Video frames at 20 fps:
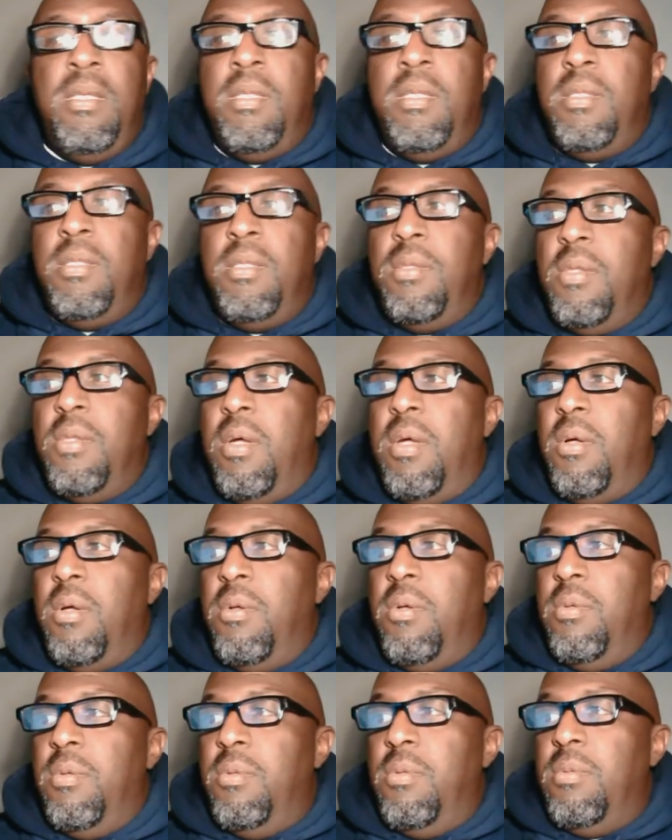you
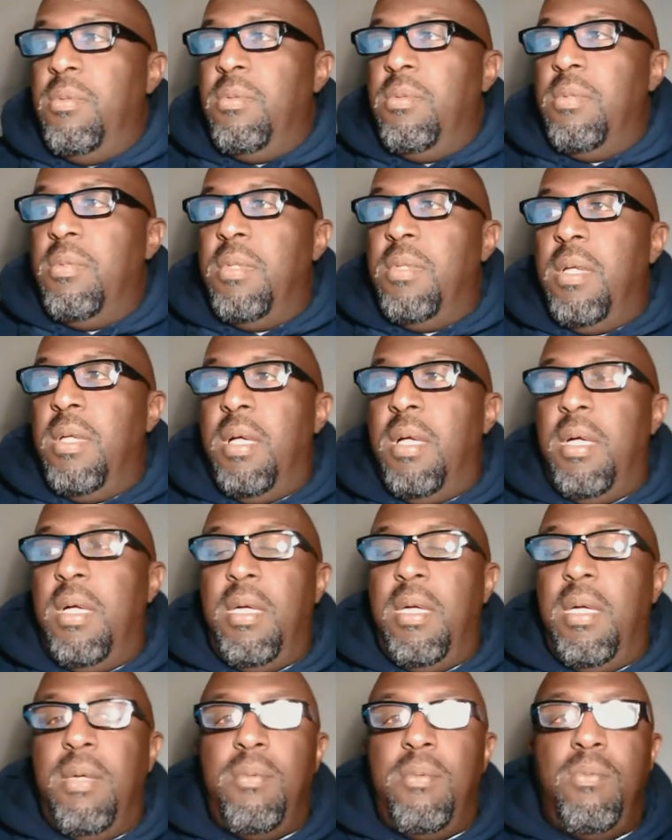know,
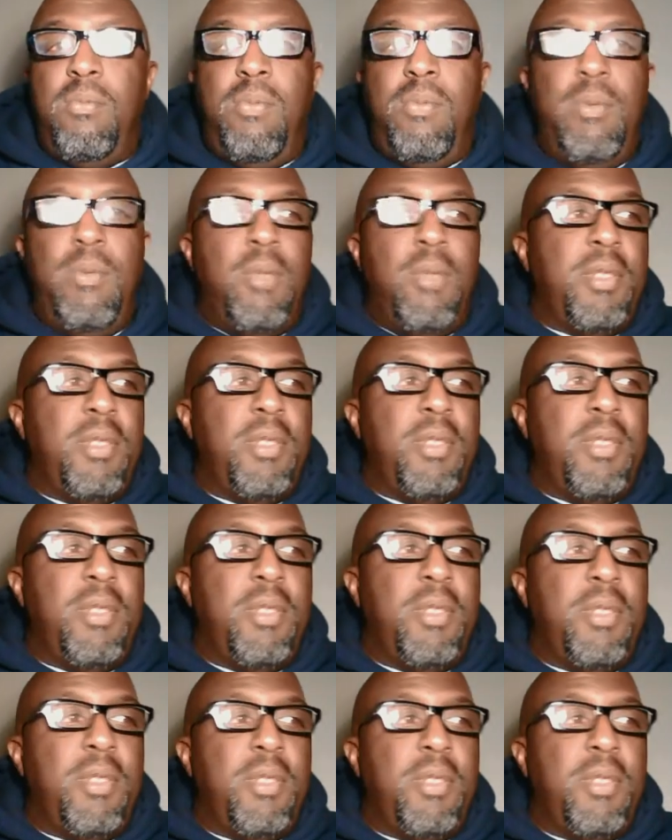we want to
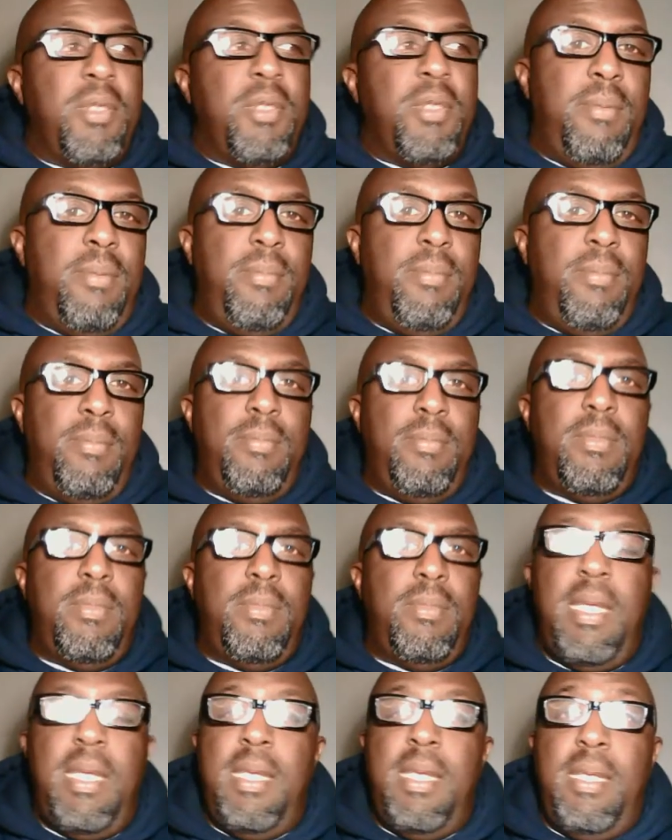talk about
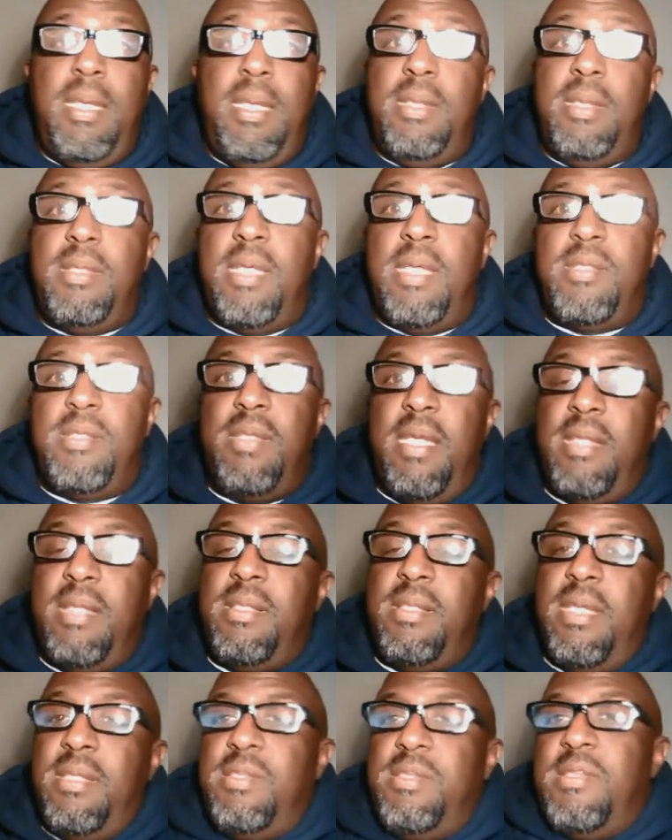it. Ain't
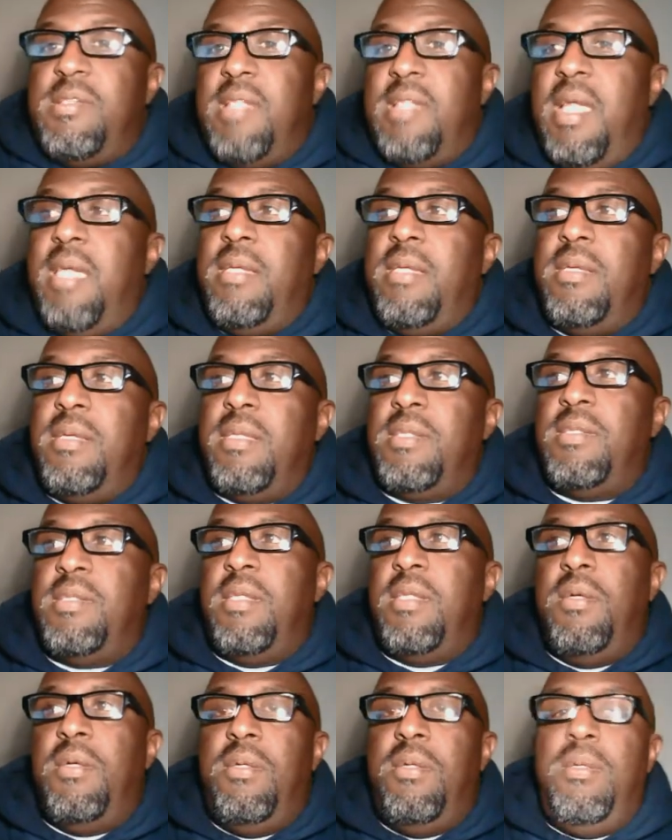that just like us
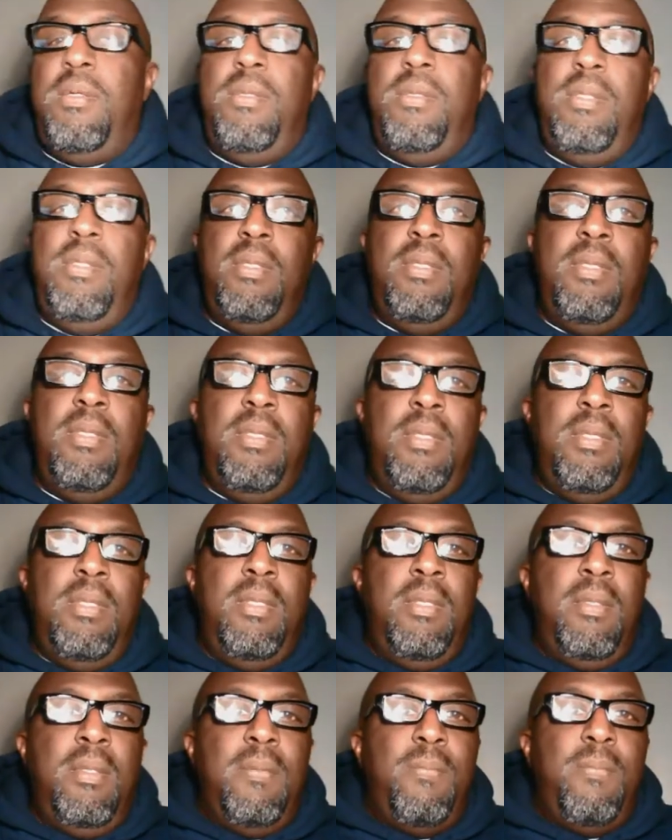
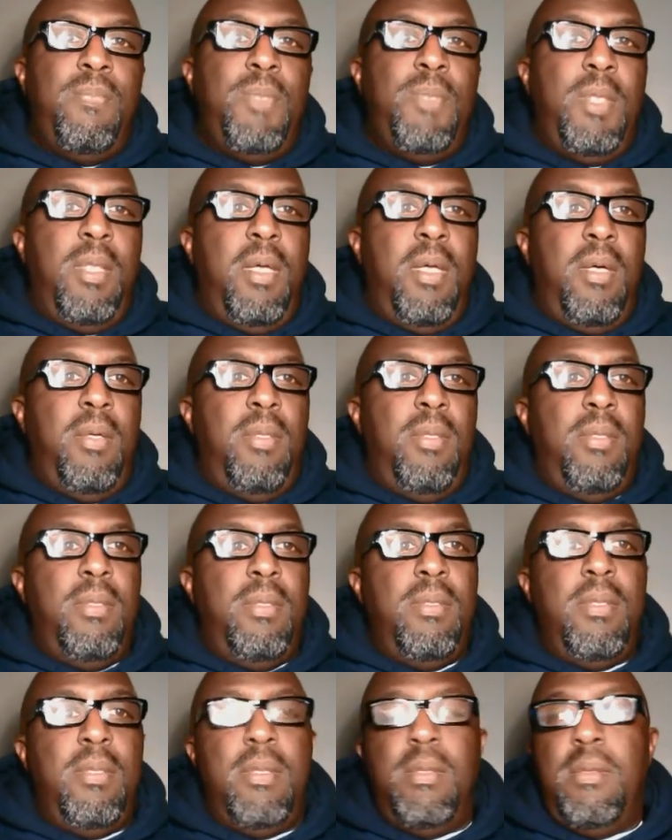though? You know,
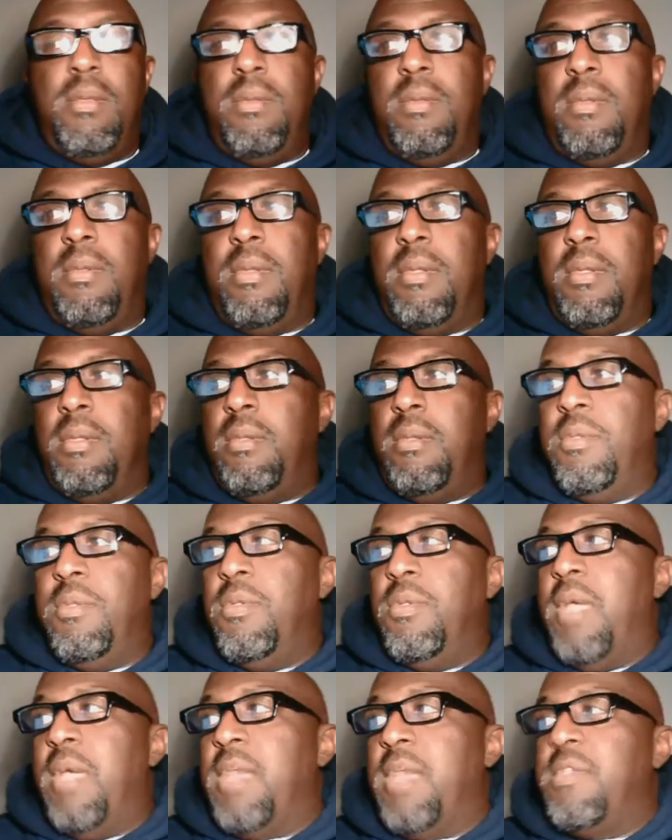you
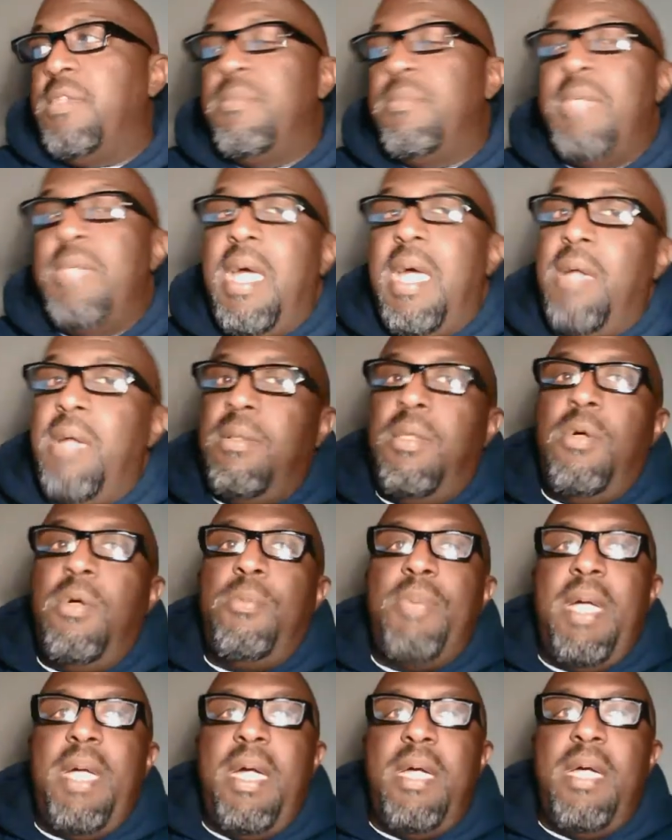got some down low
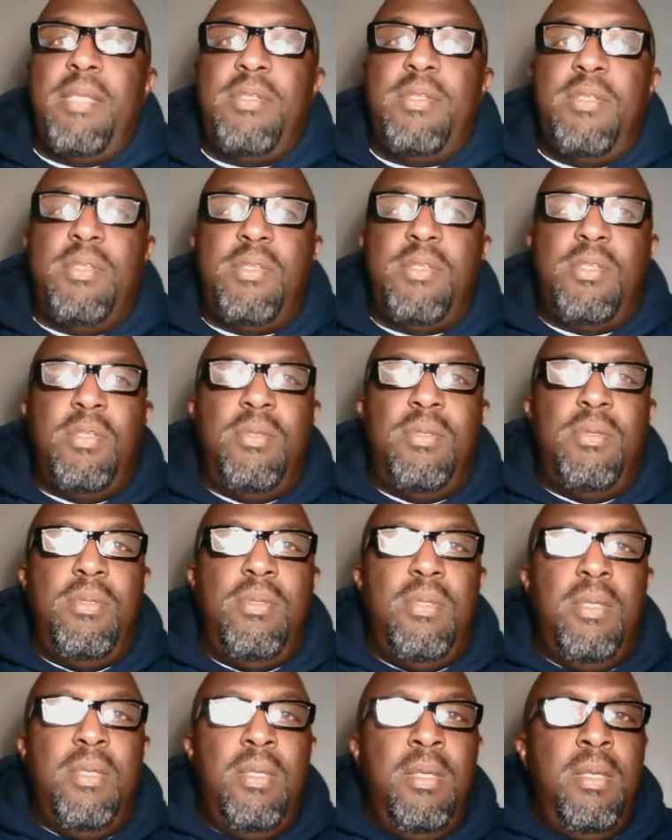pastors too.
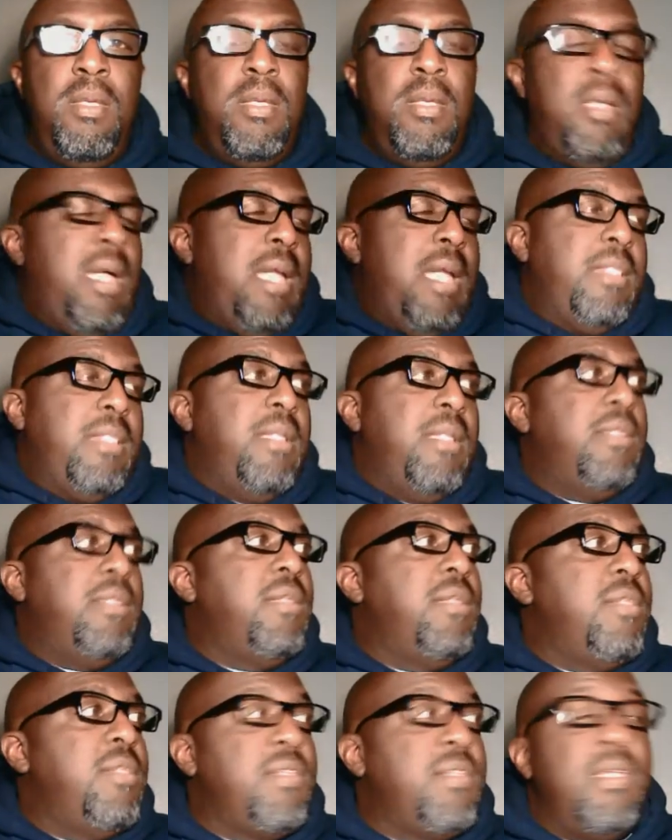I think they're
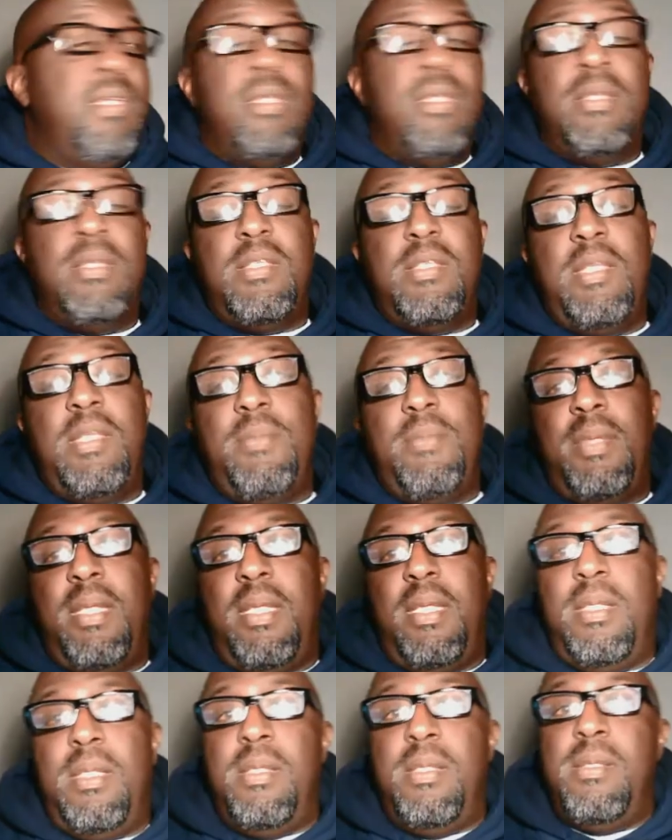just getting
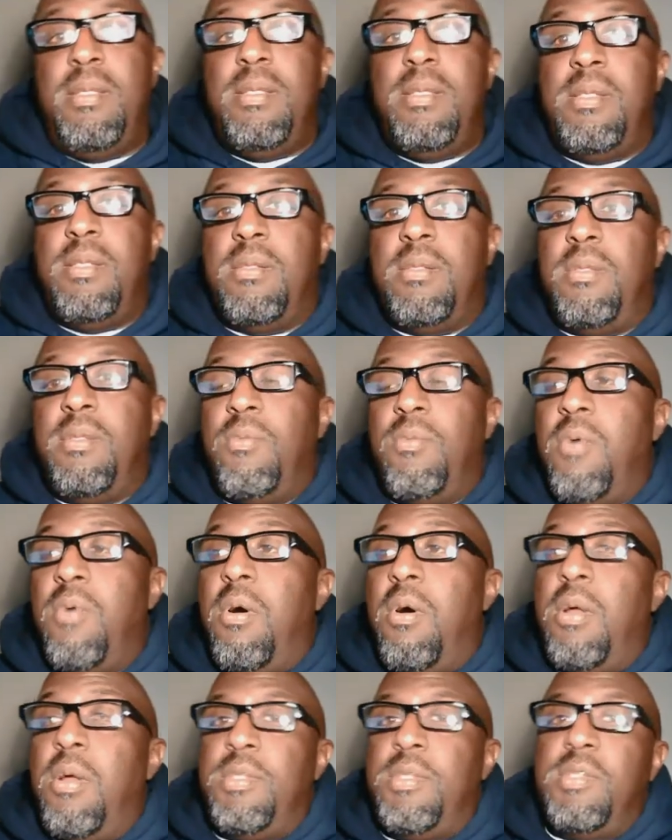intimidated. The
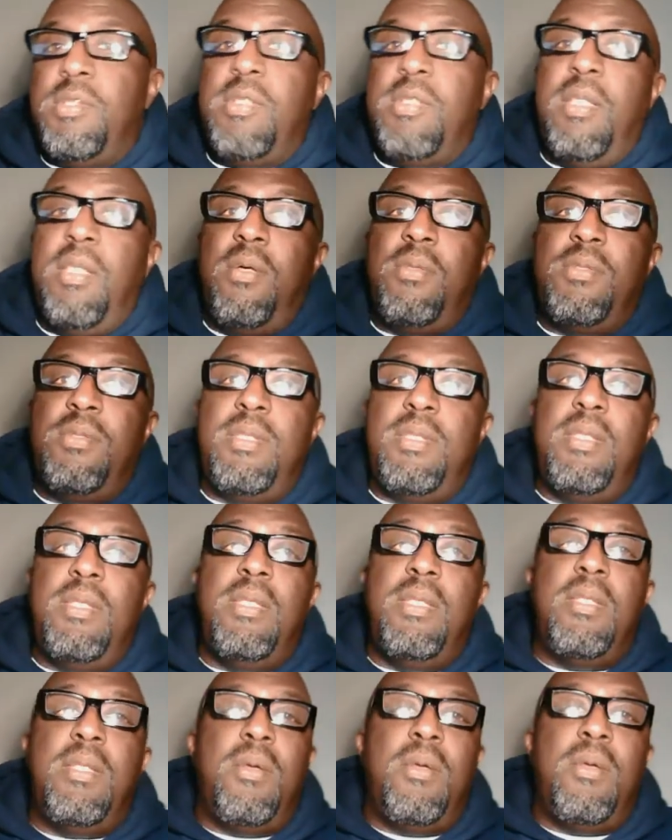walls is closing
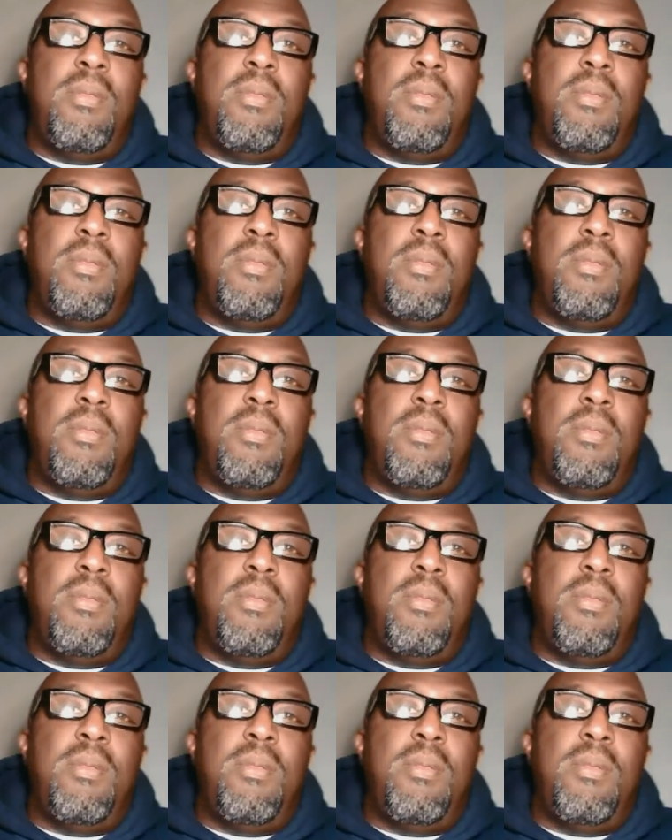in on